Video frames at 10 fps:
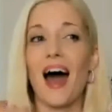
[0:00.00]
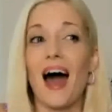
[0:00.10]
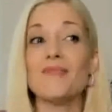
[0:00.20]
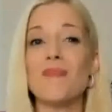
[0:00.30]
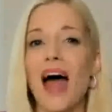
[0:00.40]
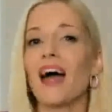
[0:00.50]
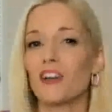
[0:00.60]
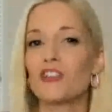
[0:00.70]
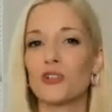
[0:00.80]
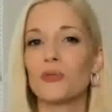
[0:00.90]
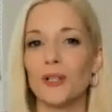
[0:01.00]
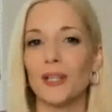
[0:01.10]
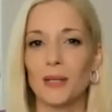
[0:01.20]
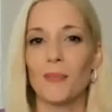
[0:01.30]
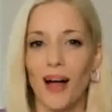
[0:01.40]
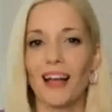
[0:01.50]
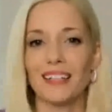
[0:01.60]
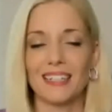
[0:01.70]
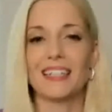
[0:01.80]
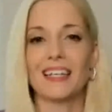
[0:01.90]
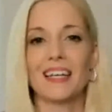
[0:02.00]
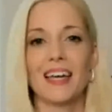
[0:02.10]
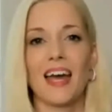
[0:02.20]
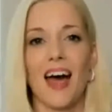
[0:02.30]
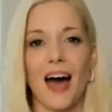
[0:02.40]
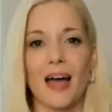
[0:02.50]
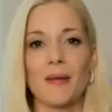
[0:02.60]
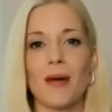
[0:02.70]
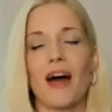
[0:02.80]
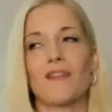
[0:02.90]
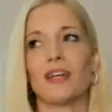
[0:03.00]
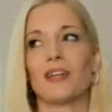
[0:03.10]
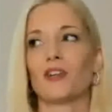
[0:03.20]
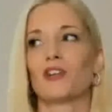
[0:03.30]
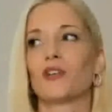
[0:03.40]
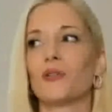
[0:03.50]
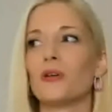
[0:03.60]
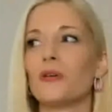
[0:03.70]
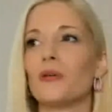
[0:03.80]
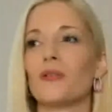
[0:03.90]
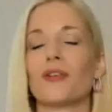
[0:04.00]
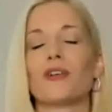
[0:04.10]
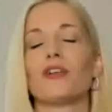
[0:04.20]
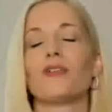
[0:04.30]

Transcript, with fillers: I'm actually blinded. I am having the crew, the crew